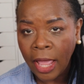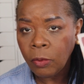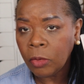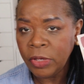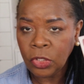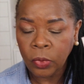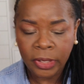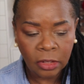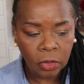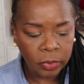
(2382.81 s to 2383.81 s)
I will be
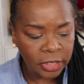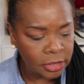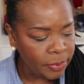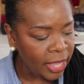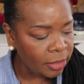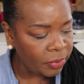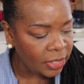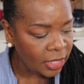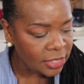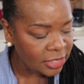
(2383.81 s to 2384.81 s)
doing a look with this palette
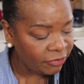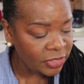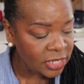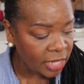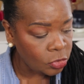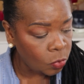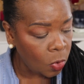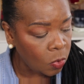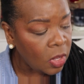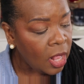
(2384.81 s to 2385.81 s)
because if it's not too
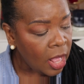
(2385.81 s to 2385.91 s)
old,